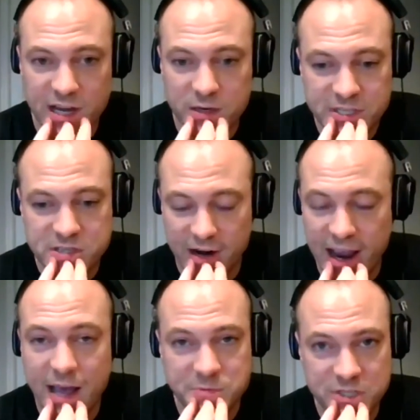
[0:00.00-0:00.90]
documents are
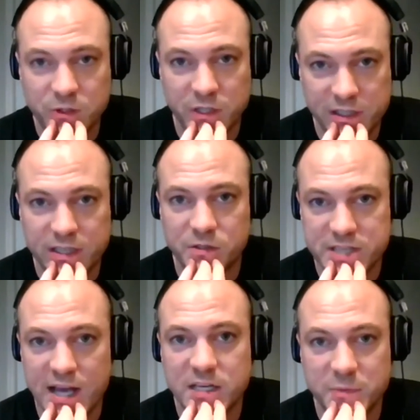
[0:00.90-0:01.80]
absolutely legal
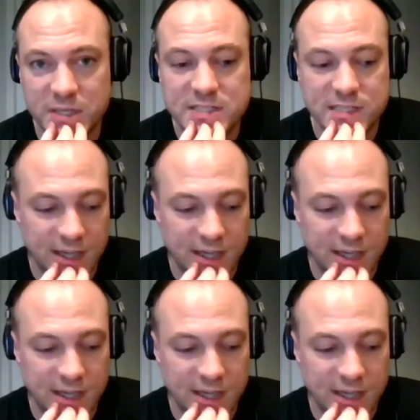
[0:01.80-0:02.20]
documents